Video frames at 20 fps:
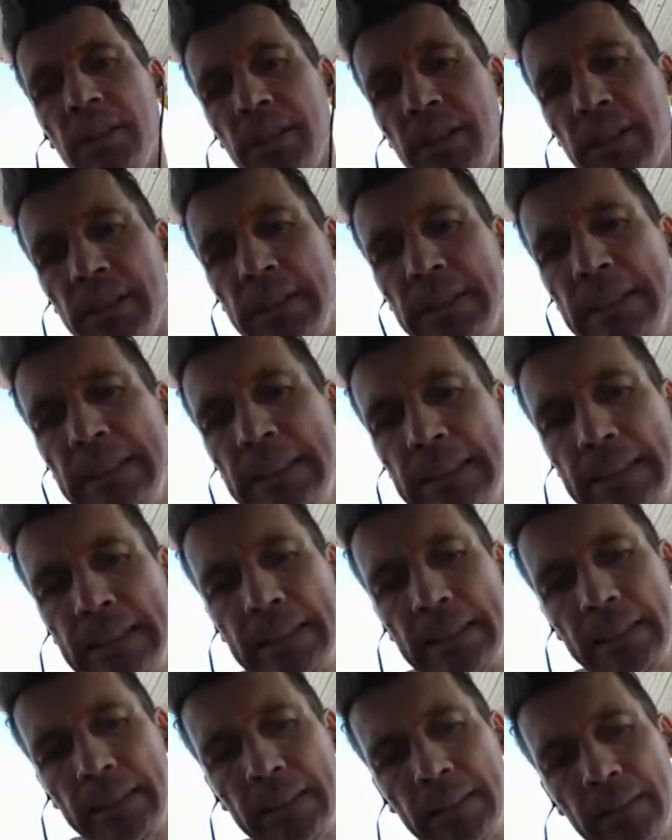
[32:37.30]
Sure, this is
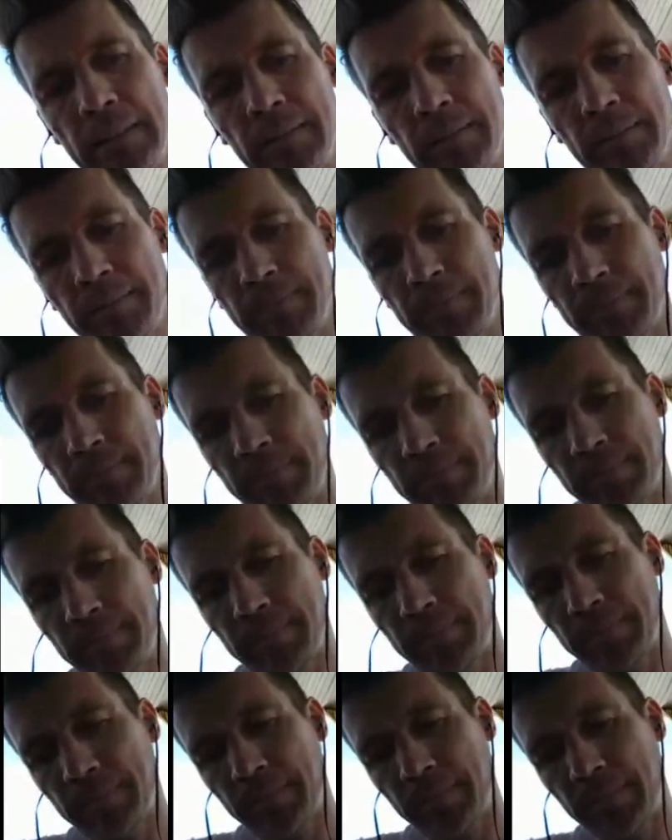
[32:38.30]
not a forward-looking
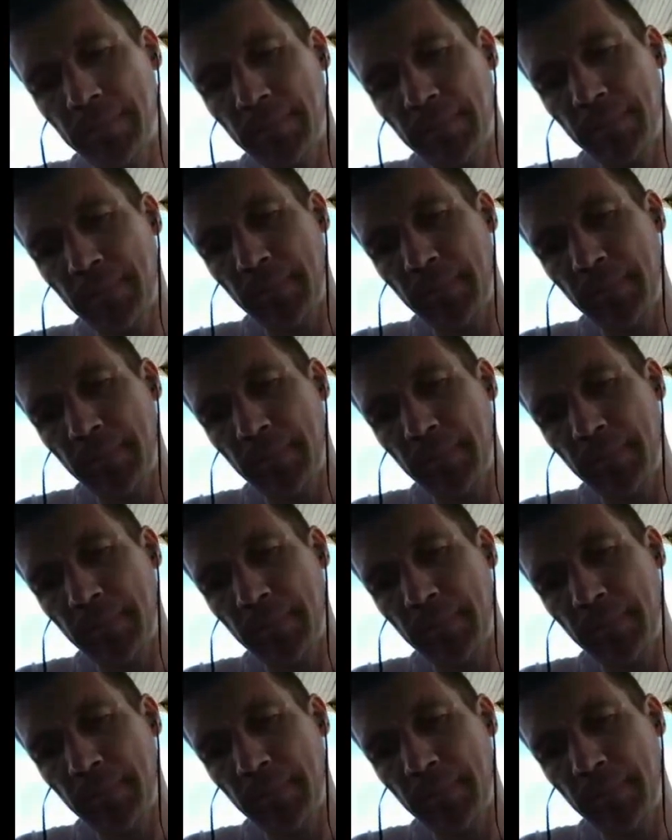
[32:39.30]
statement.